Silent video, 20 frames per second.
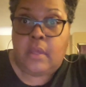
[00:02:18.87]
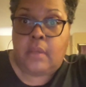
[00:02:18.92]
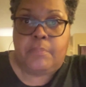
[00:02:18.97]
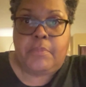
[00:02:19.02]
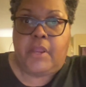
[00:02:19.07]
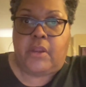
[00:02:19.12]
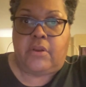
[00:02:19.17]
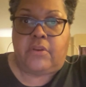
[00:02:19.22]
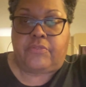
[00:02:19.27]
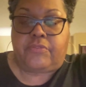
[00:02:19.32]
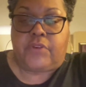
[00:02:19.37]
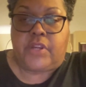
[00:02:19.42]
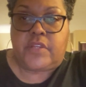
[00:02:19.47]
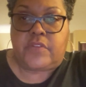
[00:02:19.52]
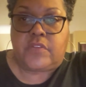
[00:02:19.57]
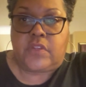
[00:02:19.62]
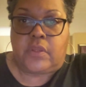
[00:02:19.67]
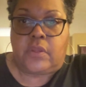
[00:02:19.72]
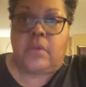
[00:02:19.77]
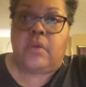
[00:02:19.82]

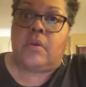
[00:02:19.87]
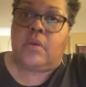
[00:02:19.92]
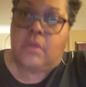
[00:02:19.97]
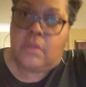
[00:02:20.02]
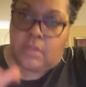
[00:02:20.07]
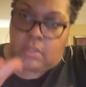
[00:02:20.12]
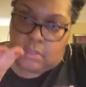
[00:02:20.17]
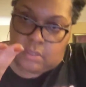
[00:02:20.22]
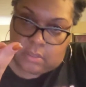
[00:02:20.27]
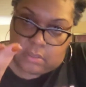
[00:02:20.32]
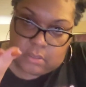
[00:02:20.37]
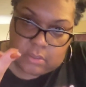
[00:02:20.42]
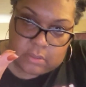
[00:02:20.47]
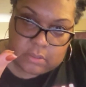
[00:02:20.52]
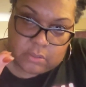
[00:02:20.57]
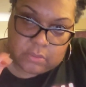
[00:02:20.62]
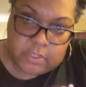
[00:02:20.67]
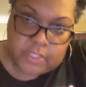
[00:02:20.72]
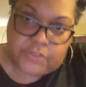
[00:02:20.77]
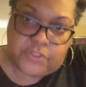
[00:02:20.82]
Paraphrasing.
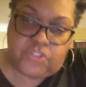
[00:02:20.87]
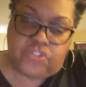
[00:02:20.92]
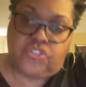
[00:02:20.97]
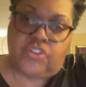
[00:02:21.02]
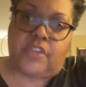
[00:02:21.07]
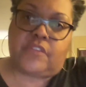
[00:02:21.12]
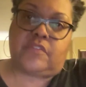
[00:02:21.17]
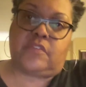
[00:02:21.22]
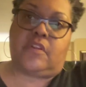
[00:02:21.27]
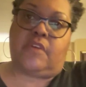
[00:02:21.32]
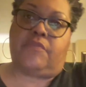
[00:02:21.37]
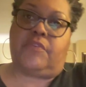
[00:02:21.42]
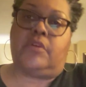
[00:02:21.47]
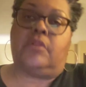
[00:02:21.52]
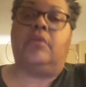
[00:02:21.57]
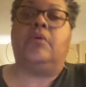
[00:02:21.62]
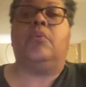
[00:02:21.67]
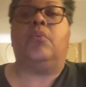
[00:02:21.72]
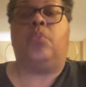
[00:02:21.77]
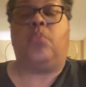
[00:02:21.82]
You get the gist of it.
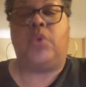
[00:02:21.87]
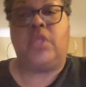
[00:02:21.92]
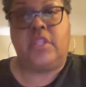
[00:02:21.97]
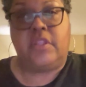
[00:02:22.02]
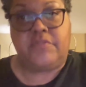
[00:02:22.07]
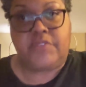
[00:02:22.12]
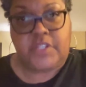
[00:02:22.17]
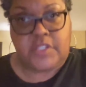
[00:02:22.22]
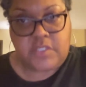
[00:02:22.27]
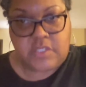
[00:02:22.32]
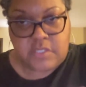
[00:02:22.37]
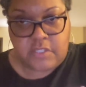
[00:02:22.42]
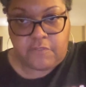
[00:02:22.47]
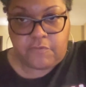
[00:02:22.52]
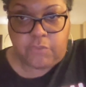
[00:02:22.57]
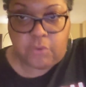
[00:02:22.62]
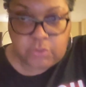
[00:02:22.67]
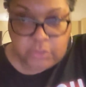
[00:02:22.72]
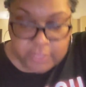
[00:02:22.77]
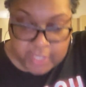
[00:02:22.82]
We live in a
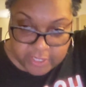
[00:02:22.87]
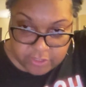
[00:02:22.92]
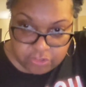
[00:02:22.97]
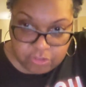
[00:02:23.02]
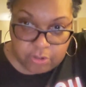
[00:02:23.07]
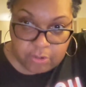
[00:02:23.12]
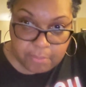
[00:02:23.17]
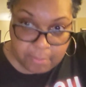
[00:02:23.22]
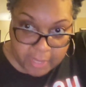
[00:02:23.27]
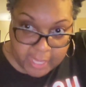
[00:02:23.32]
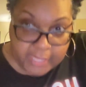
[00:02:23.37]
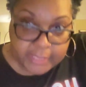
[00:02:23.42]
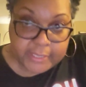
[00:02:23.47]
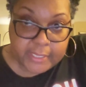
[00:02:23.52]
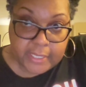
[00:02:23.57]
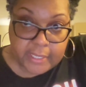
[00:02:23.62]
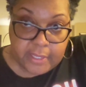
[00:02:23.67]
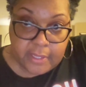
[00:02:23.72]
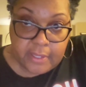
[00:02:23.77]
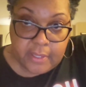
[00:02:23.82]
sinful nature
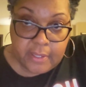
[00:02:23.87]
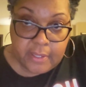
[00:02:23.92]
body,